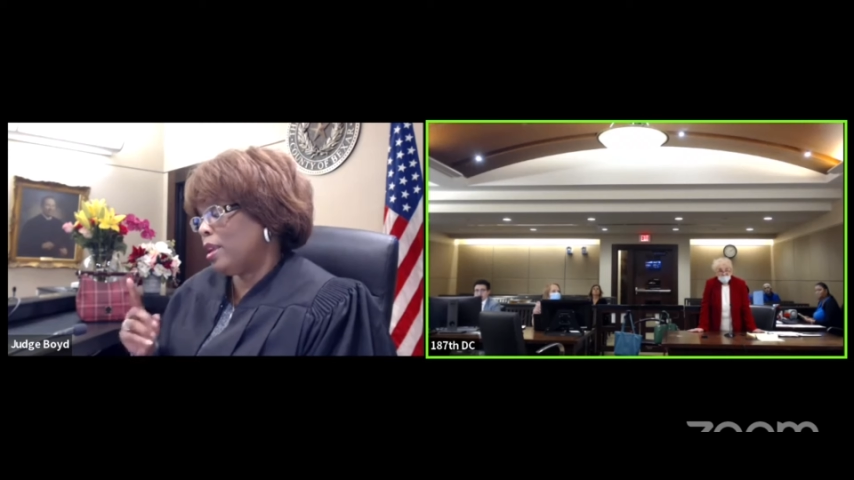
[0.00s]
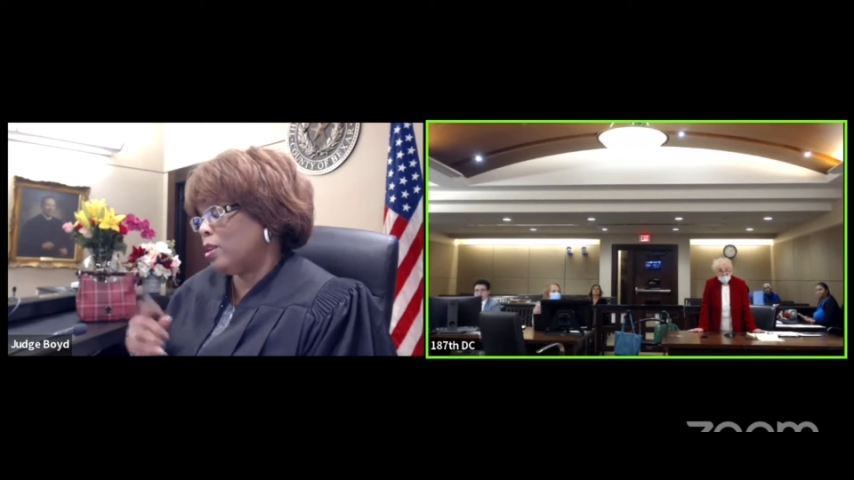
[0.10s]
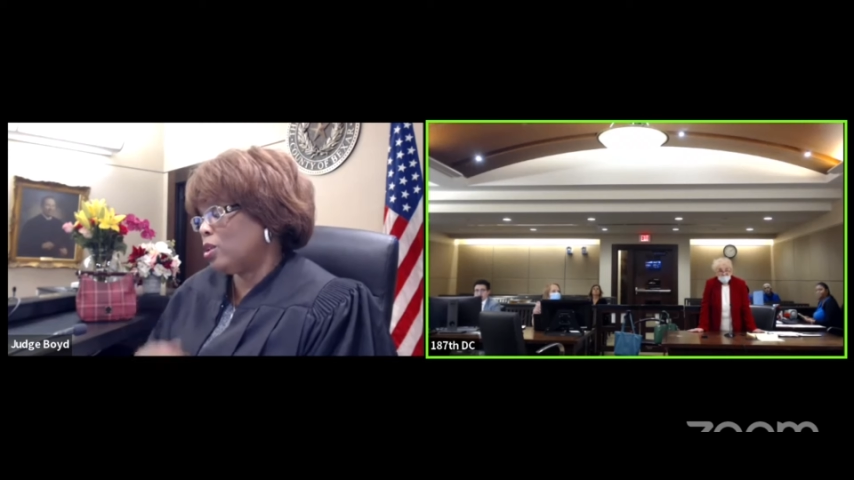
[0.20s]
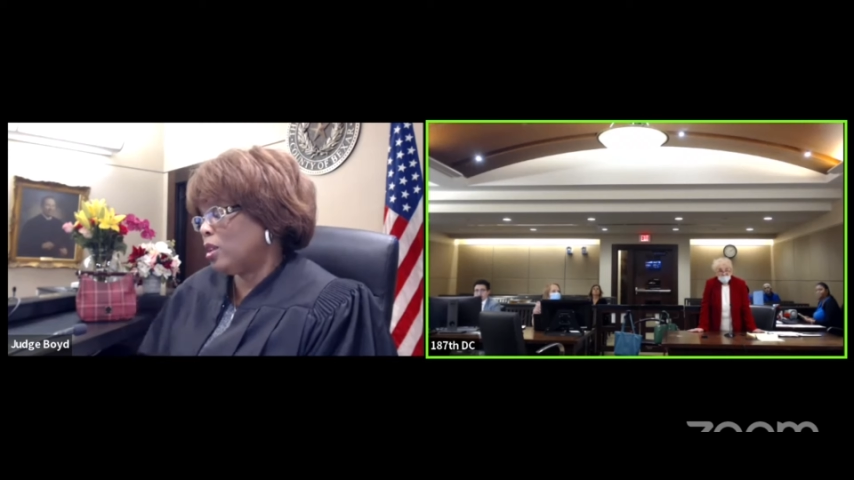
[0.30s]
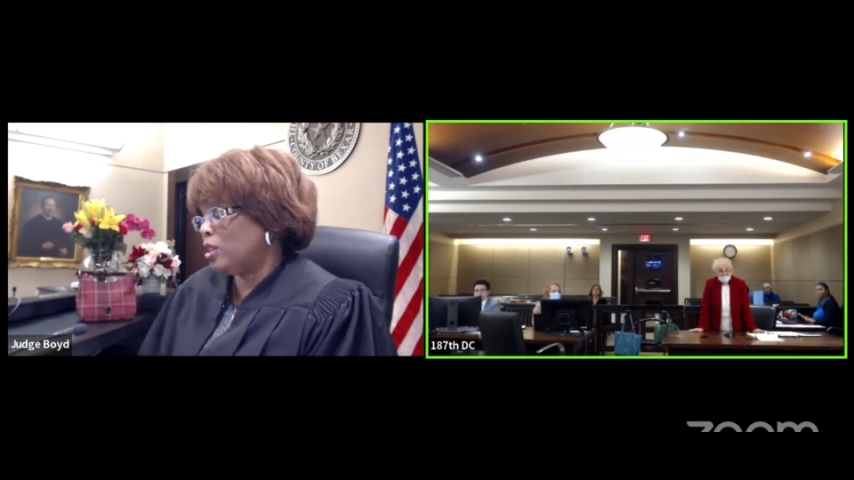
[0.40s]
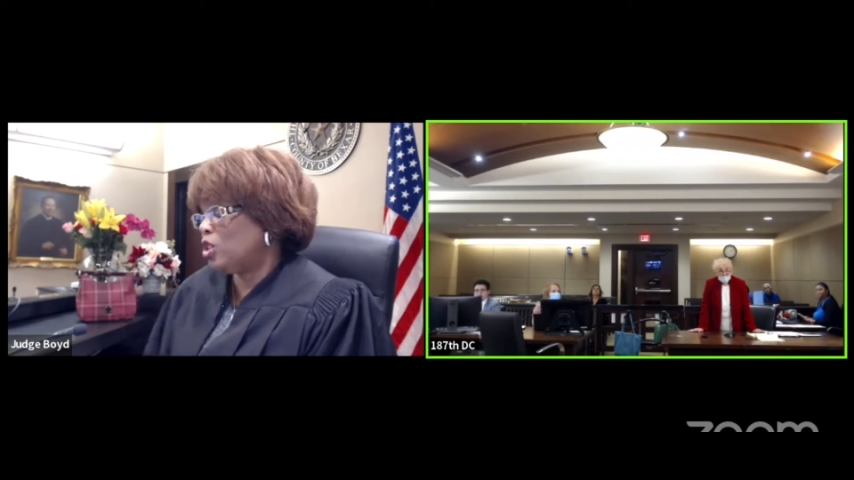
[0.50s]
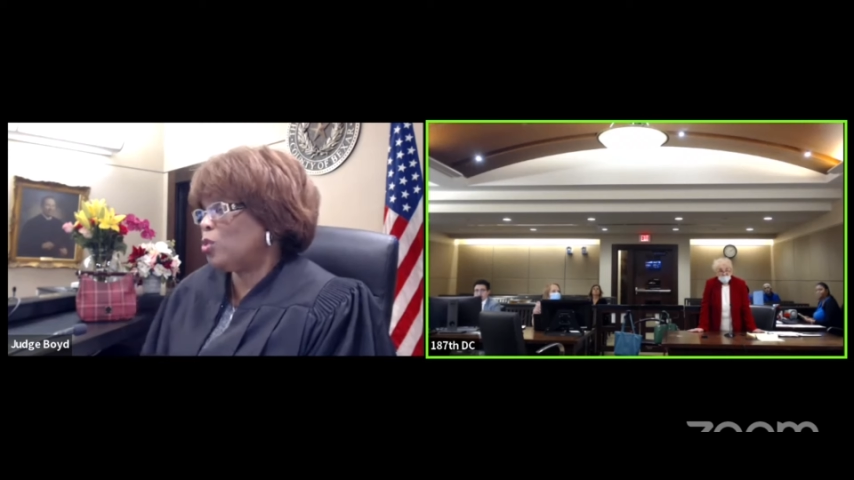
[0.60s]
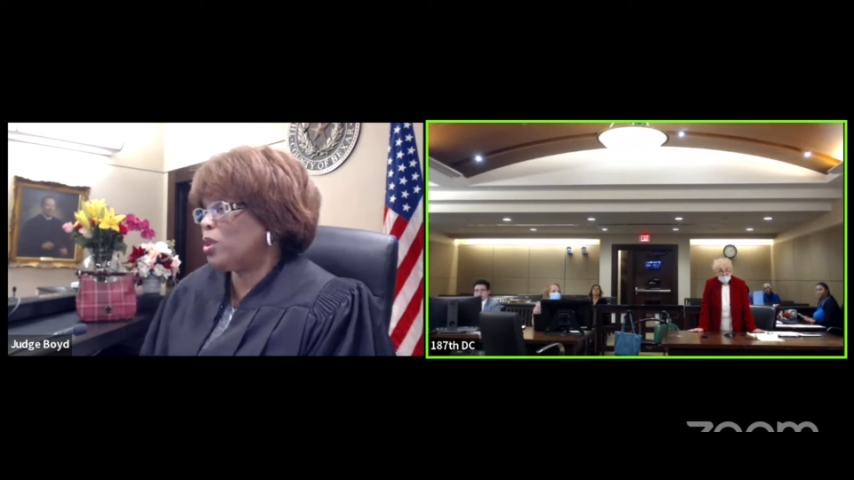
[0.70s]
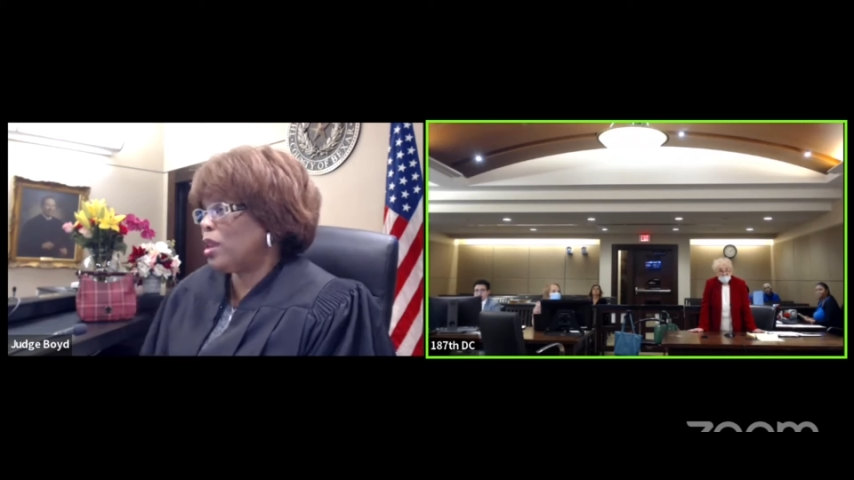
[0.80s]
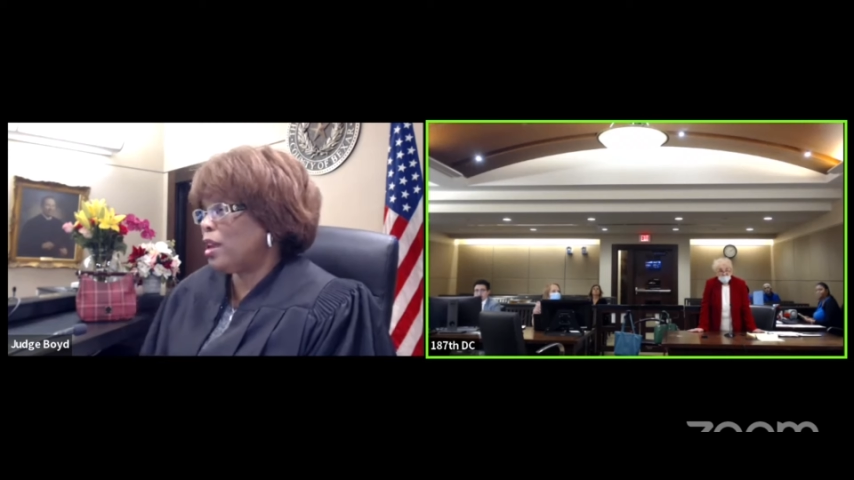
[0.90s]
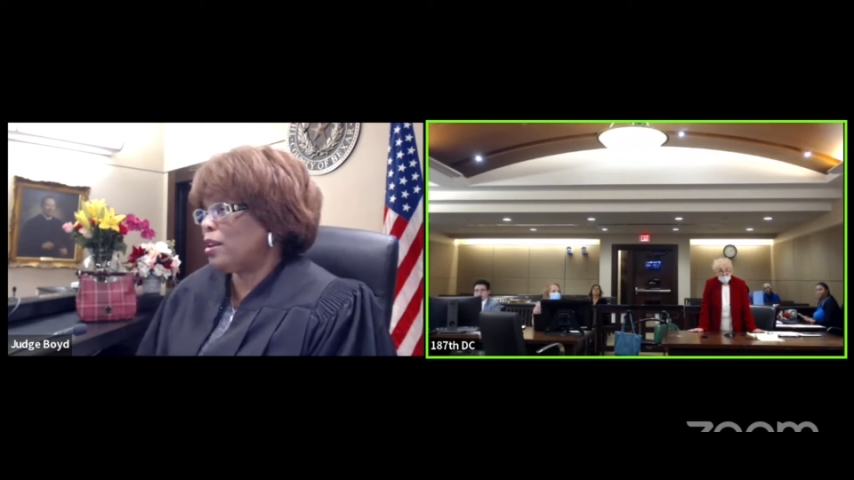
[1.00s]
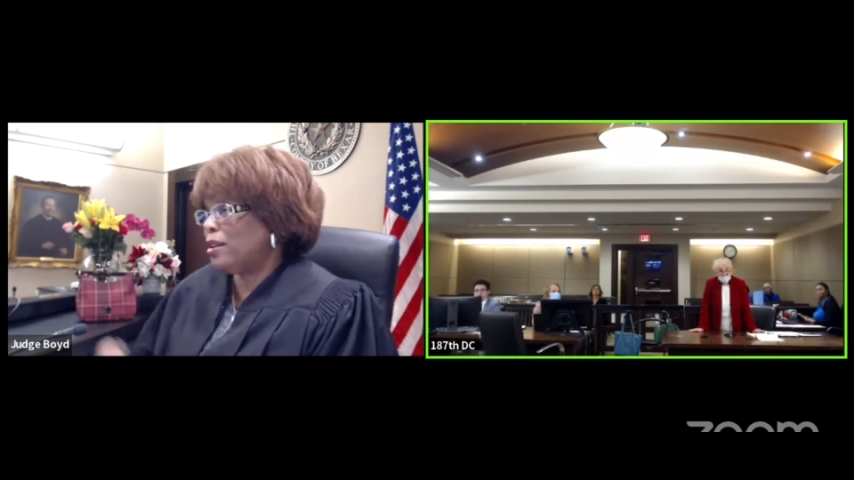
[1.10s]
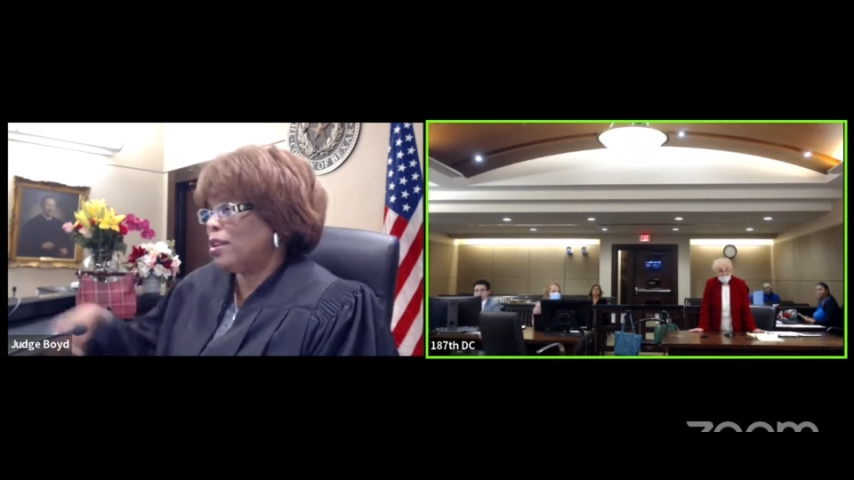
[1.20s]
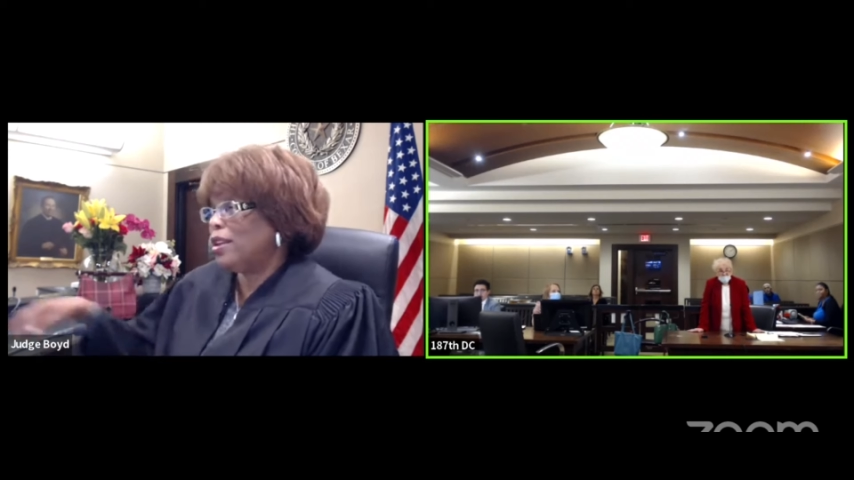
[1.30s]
Here's the issue with that.